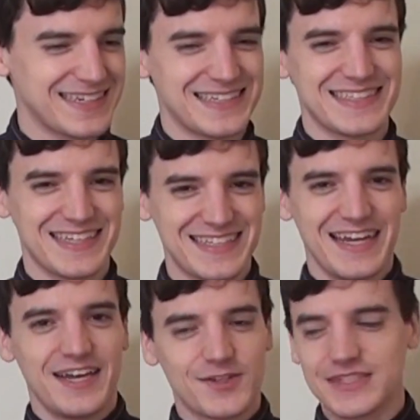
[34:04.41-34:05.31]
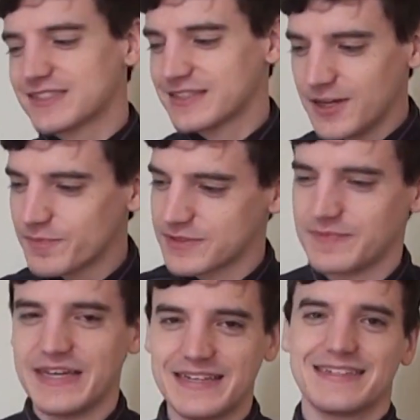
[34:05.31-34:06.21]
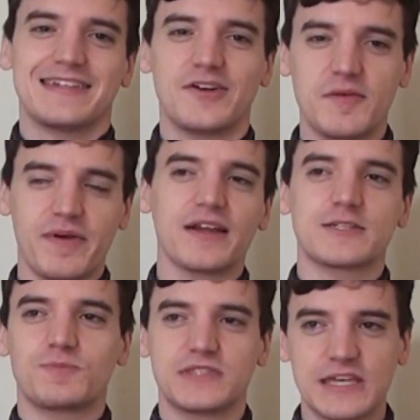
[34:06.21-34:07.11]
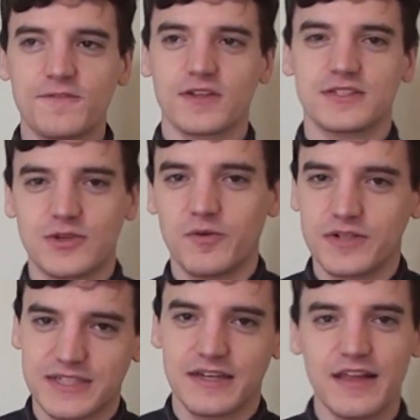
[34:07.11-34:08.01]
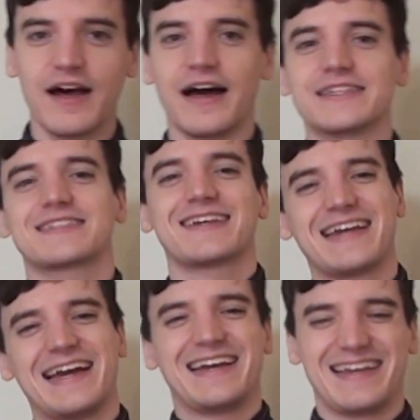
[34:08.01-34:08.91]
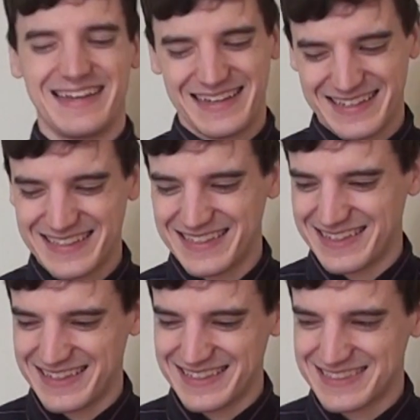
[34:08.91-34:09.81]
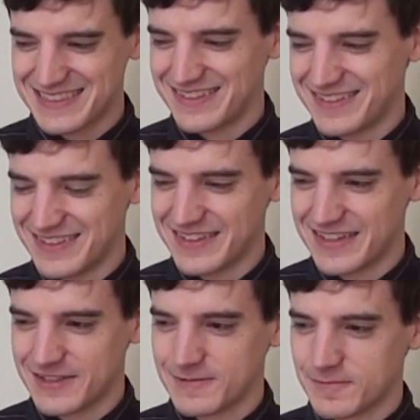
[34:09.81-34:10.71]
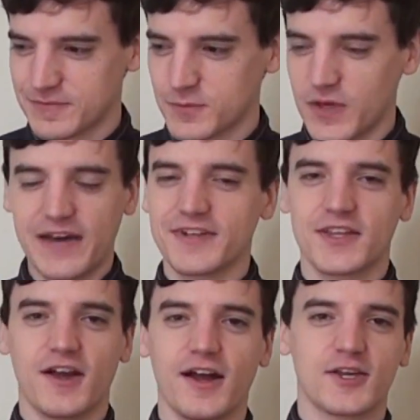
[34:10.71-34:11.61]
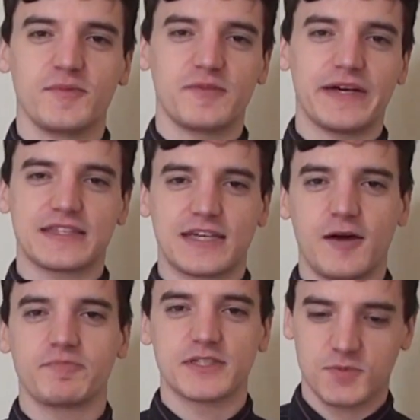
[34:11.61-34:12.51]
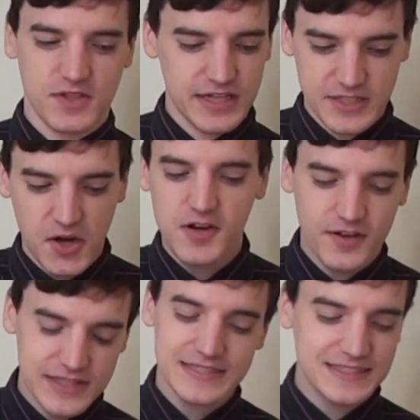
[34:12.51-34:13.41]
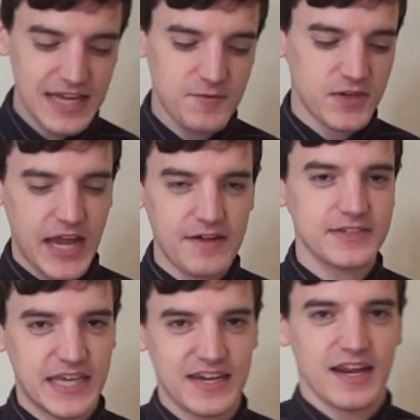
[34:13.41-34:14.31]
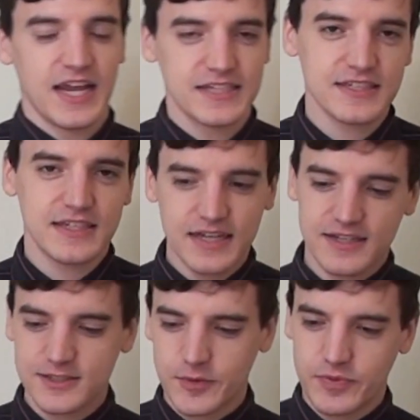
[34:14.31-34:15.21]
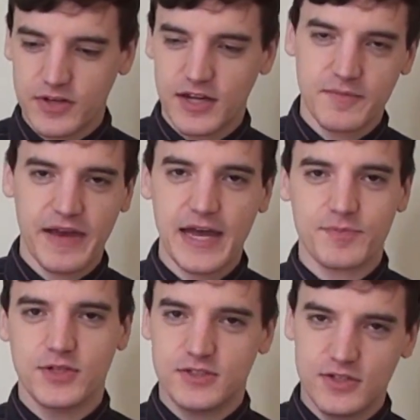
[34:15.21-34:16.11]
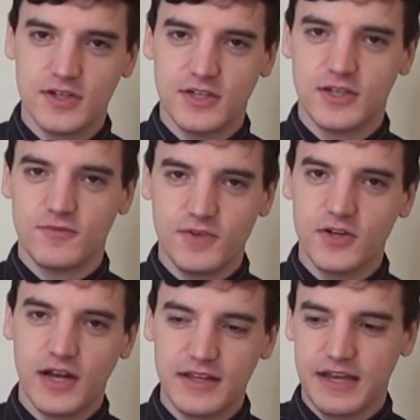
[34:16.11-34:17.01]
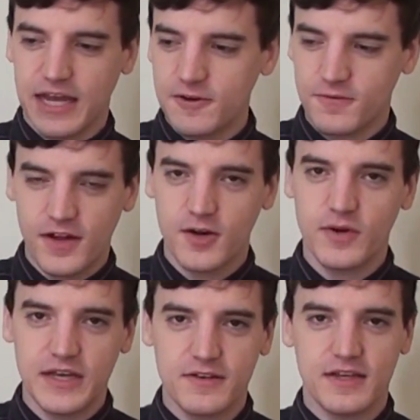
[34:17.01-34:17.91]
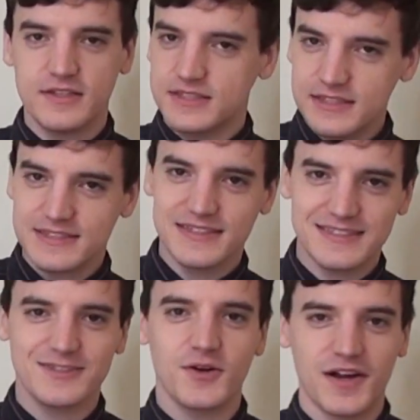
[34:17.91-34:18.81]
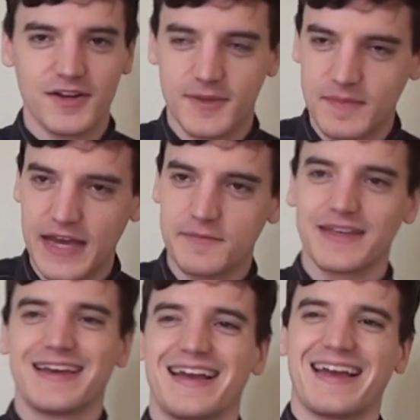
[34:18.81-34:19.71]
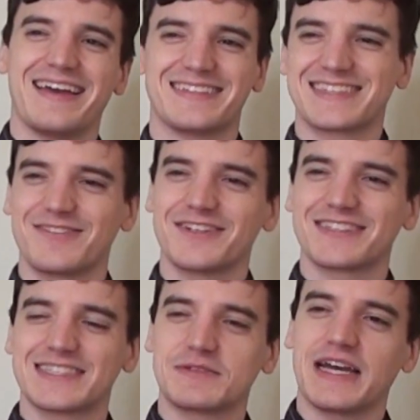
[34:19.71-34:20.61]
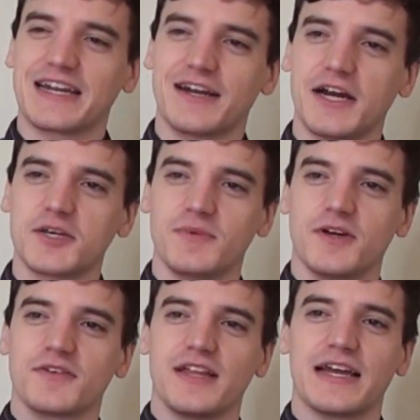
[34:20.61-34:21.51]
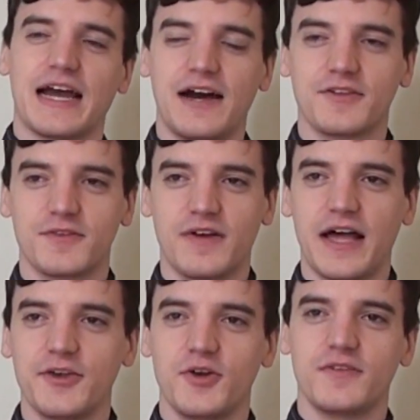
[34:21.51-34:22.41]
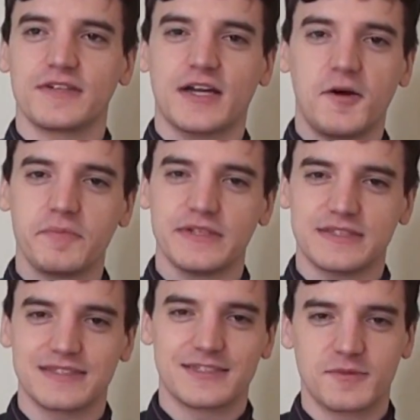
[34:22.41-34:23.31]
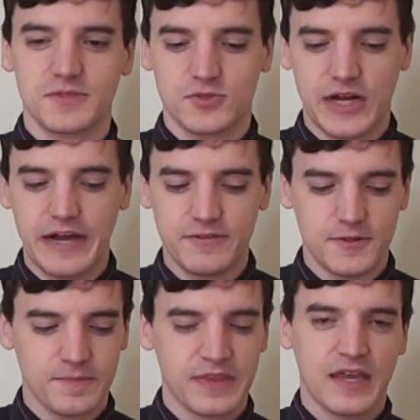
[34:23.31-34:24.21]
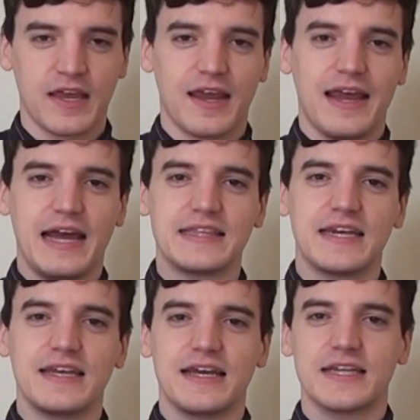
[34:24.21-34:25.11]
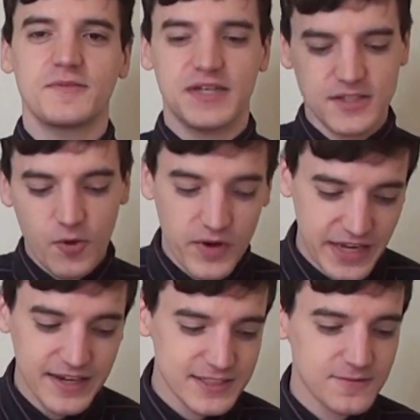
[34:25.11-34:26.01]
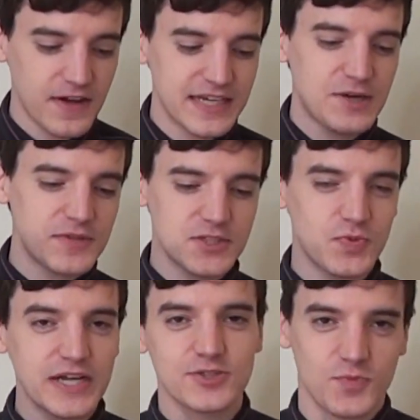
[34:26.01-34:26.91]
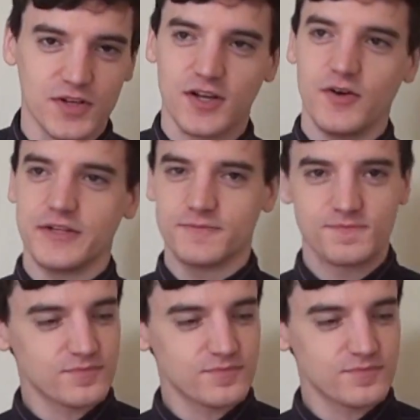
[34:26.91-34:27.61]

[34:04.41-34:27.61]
And he's like, because it's a compass, man. You know, I bought it specifically so I wouldn't get lost. And so we have another argument about the compass. We're like, no, this is not for navigate. And he's like, yeah, it is. You put it on the map, and you turn it, and you can figure out like how far away in distance you are on the map. And so we got in an argument over like how the value of a compass in terms of travel. And then I'm like, no, we need it to find out what direction we're going.